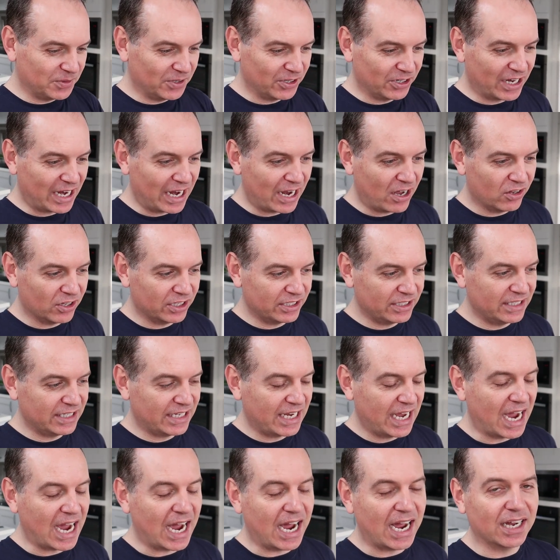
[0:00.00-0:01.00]
we're going to get all this in the
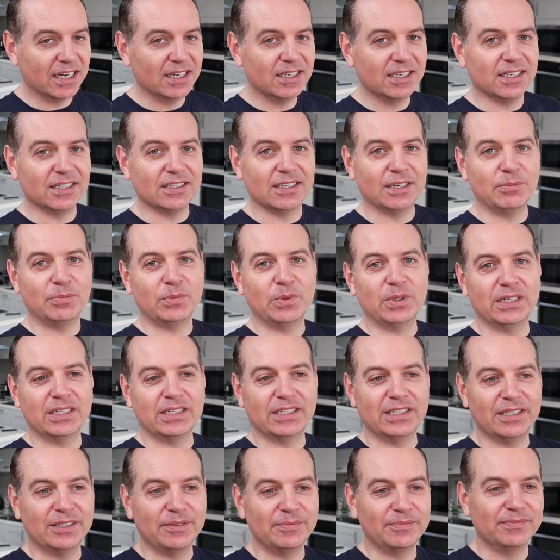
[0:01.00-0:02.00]
car and then
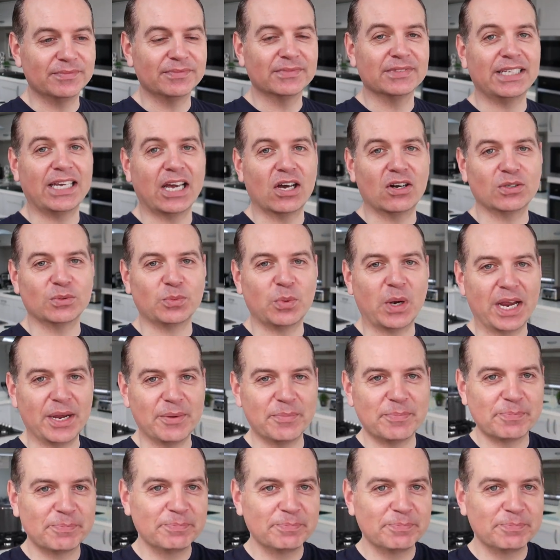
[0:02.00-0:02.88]
we'll get on his way.